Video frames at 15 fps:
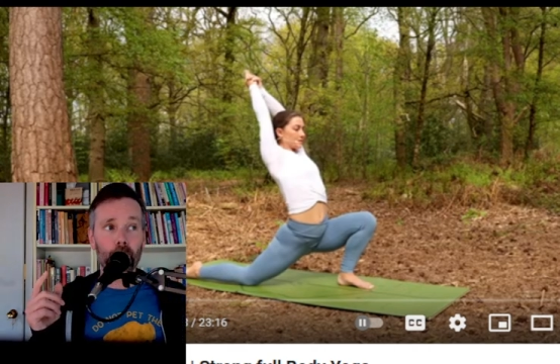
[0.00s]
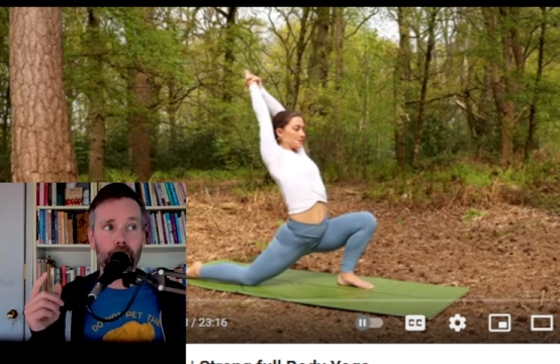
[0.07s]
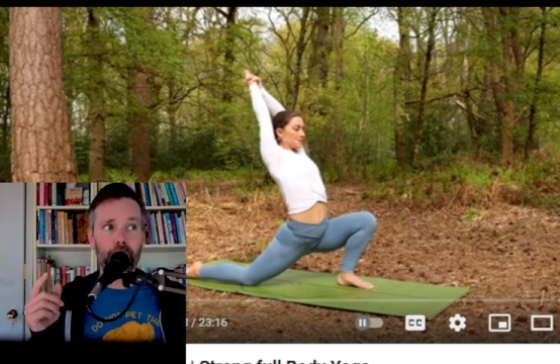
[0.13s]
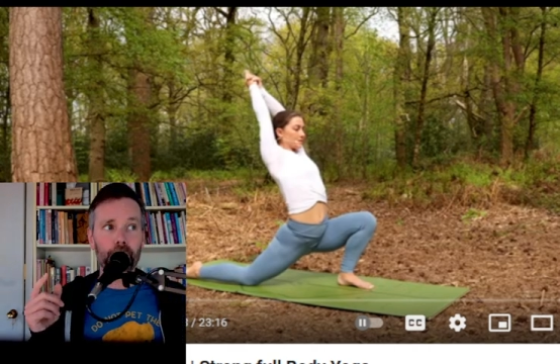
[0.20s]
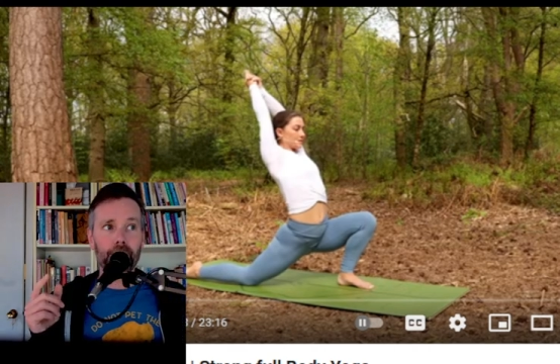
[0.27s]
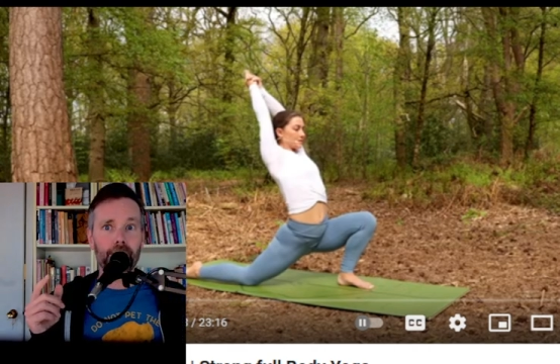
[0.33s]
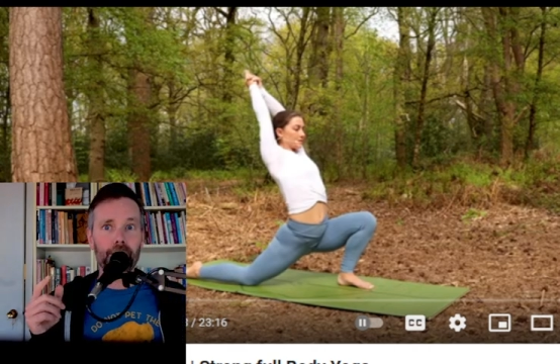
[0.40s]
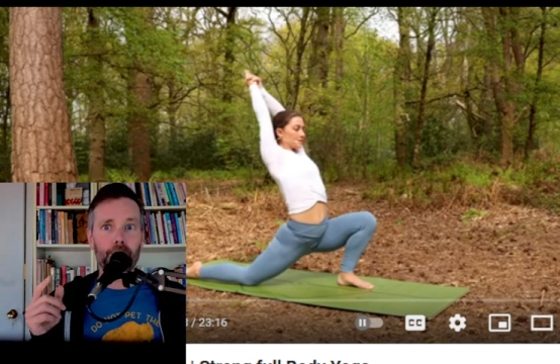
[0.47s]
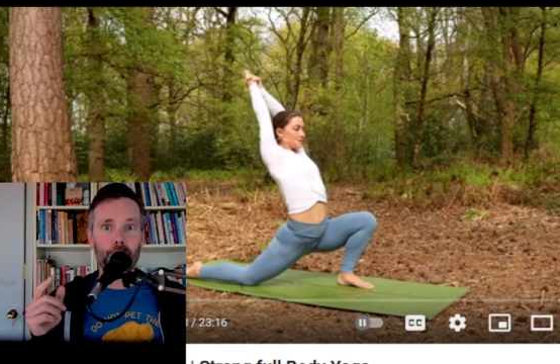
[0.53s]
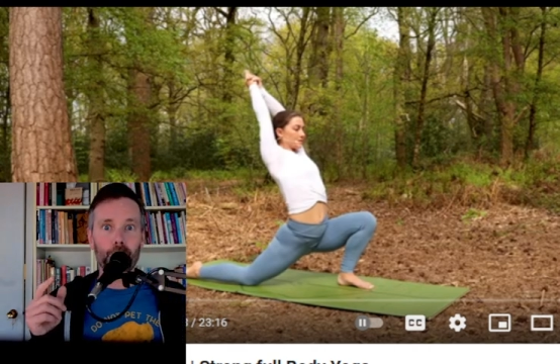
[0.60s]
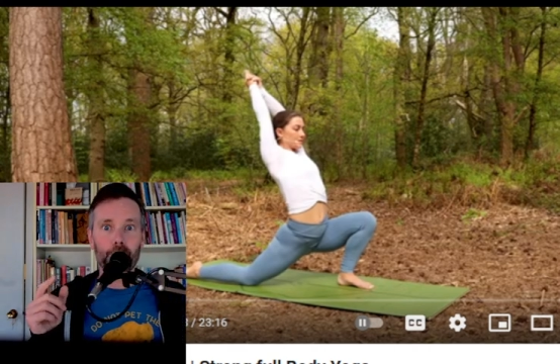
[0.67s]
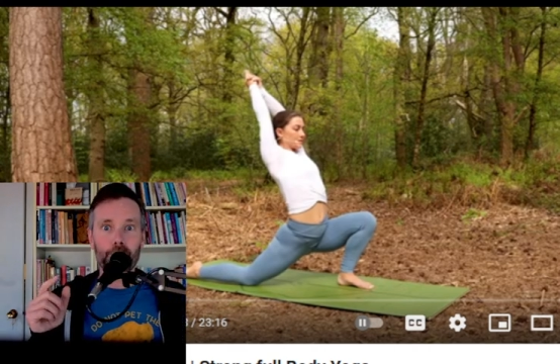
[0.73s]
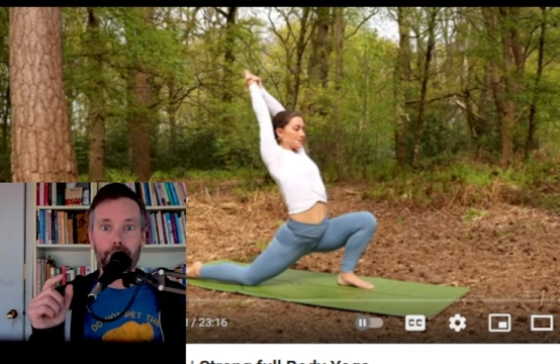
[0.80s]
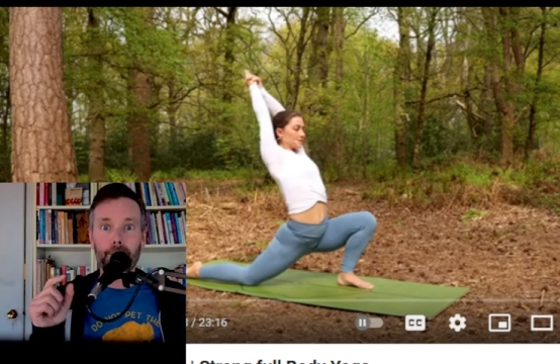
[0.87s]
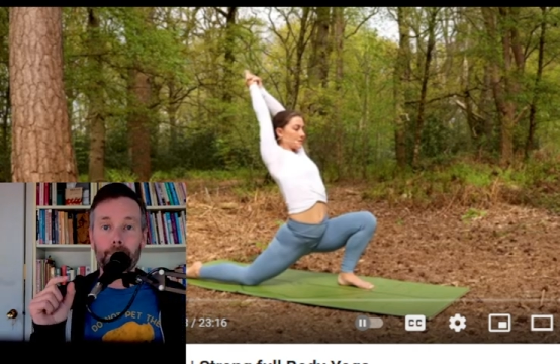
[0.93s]

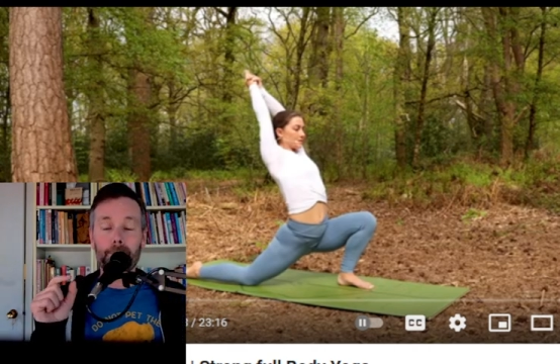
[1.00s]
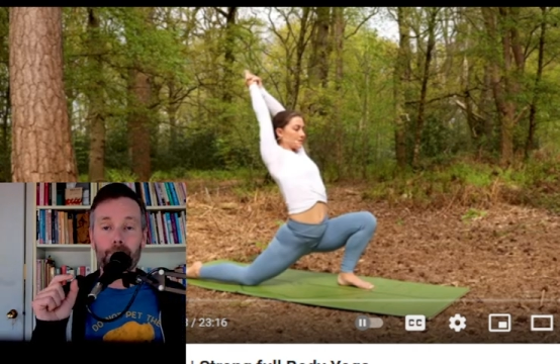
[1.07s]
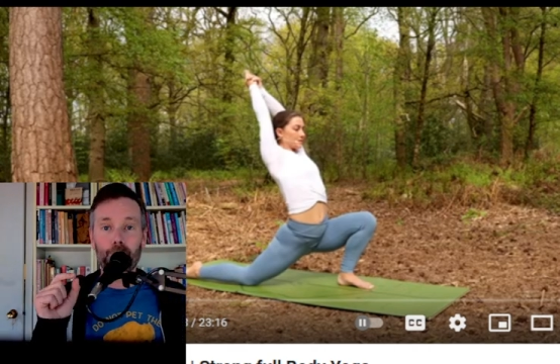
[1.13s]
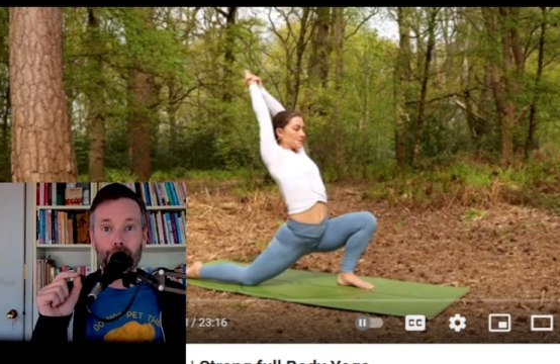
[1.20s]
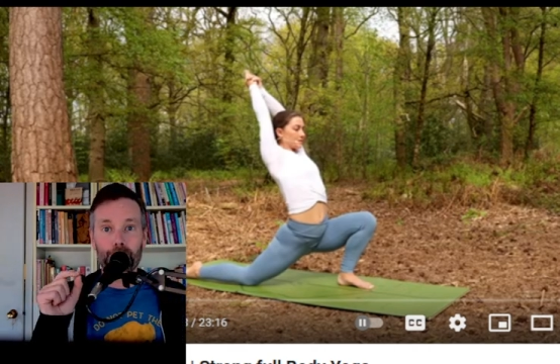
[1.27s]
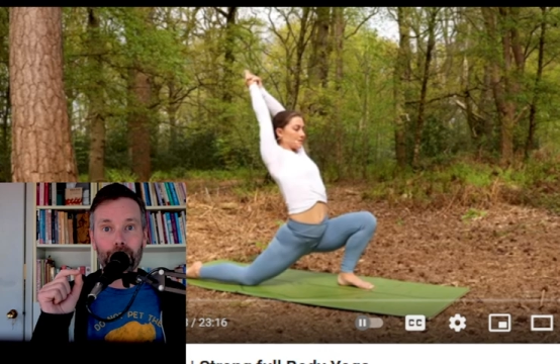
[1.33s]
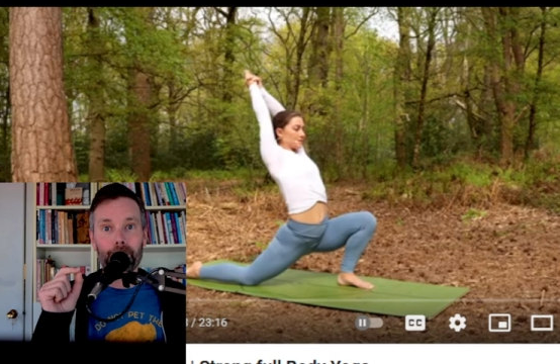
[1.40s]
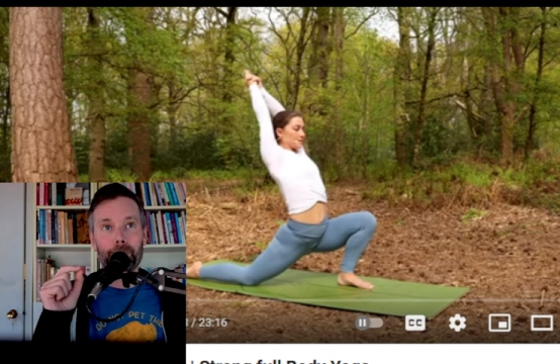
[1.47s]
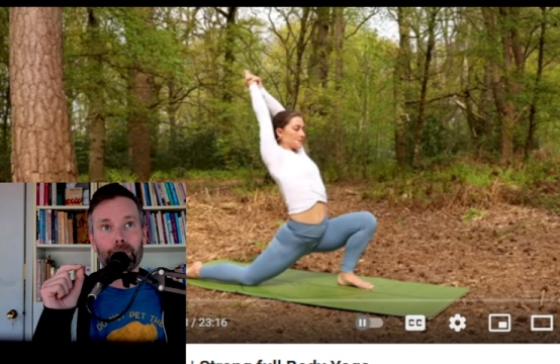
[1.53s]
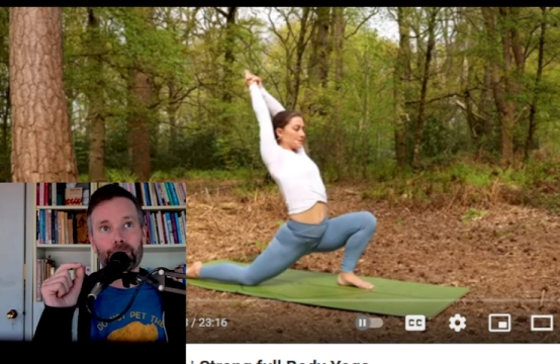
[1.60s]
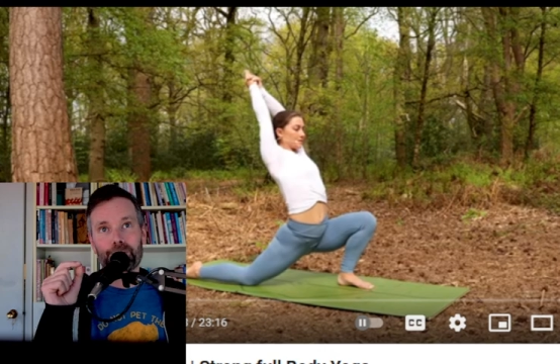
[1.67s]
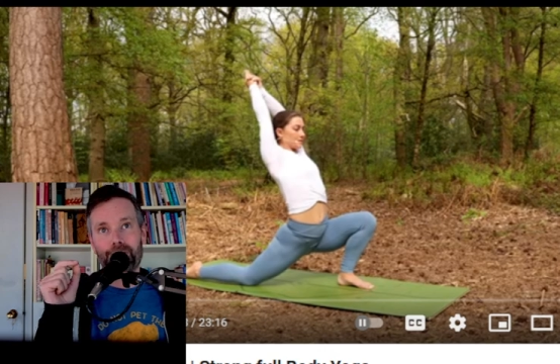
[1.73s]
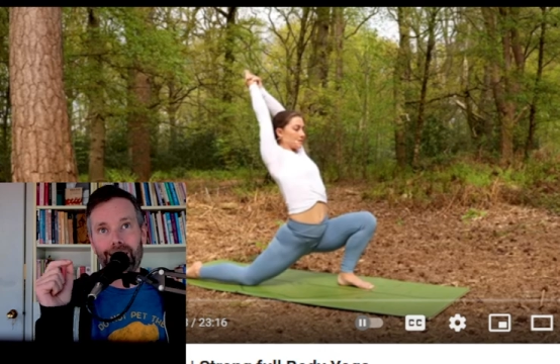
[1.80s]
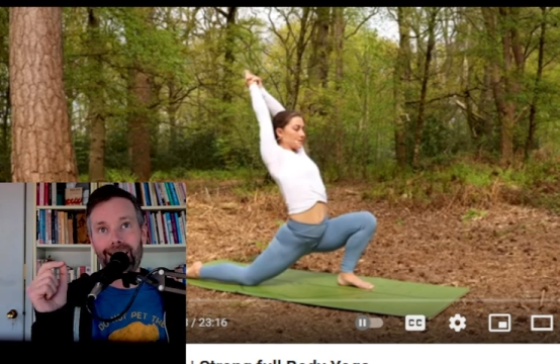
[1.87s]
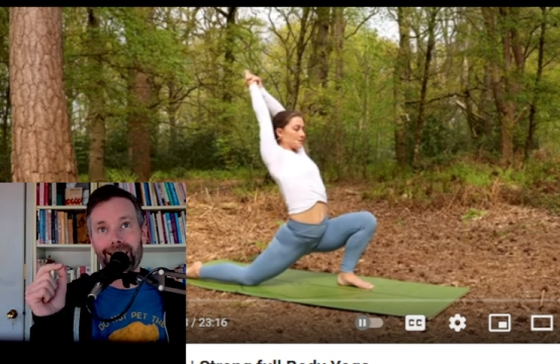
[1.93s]
gonna
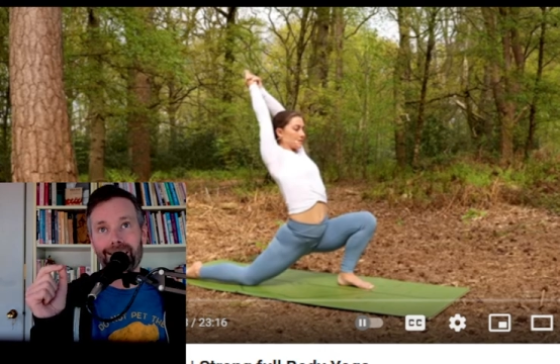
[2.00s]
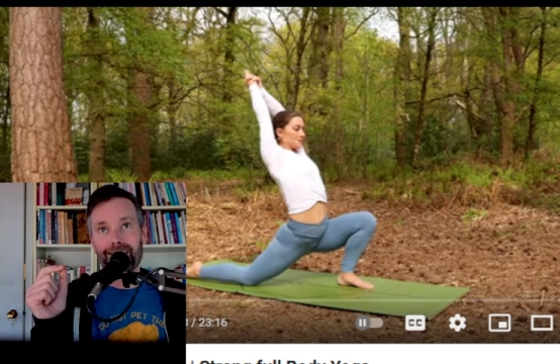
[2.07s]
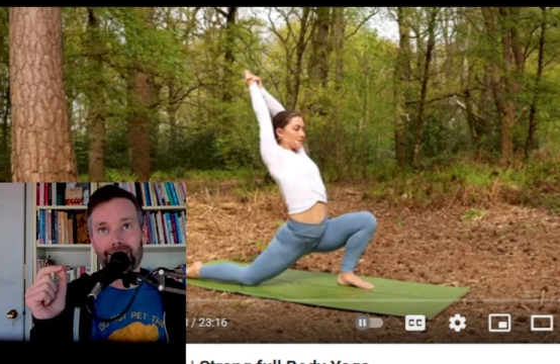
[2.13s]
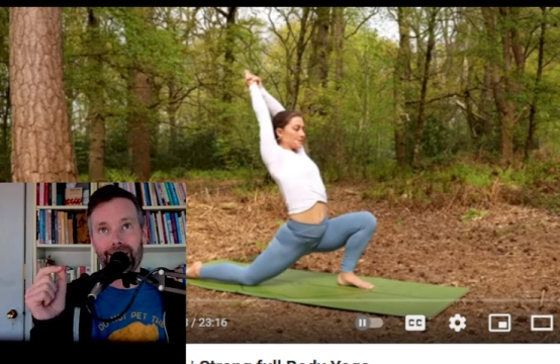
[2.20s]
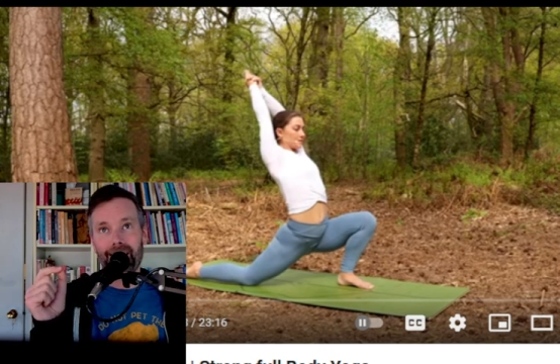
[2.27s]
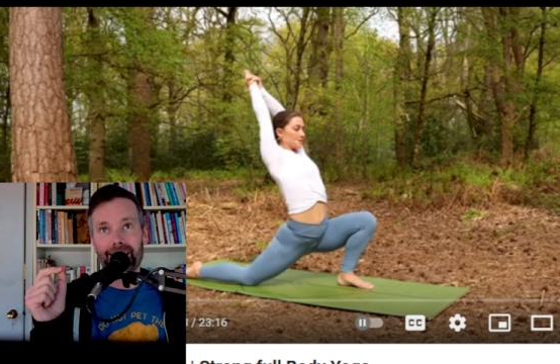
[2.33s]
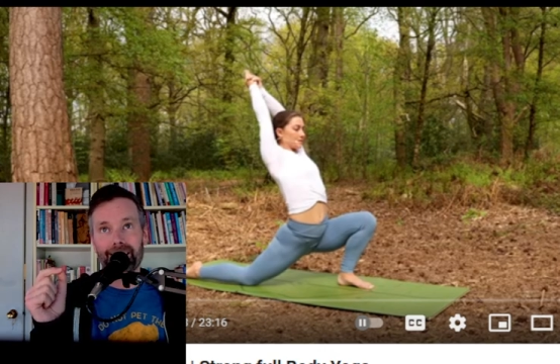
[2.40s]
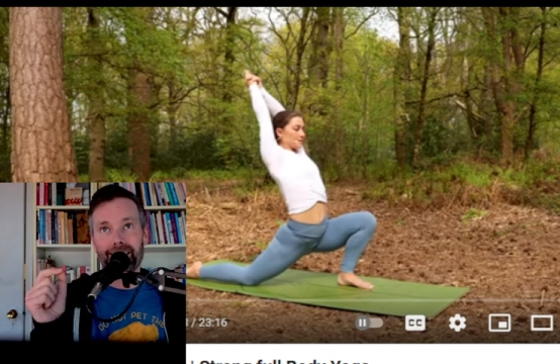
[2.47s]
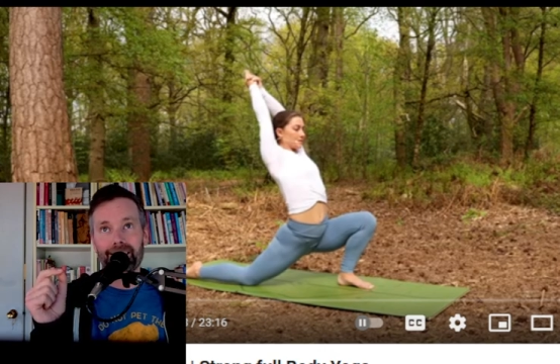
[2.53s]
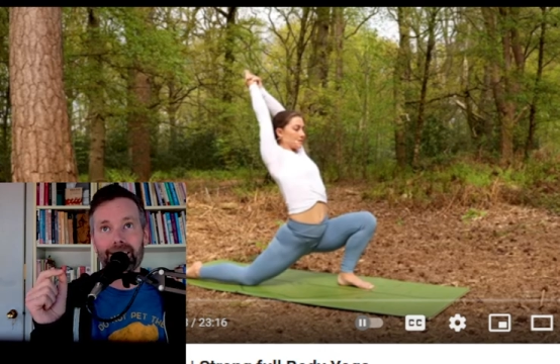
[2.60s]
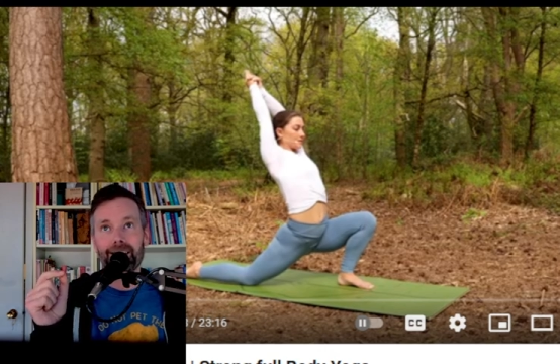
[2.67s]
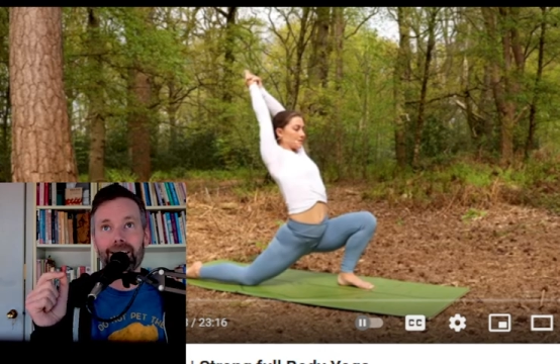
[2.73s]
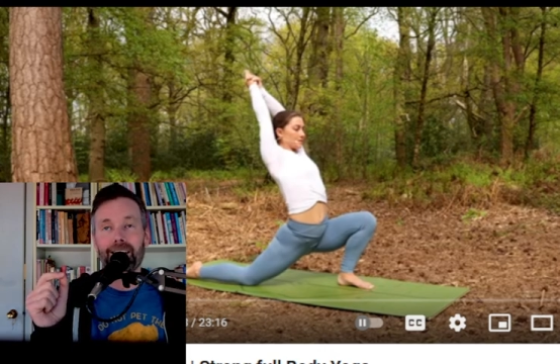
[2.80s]
pretend like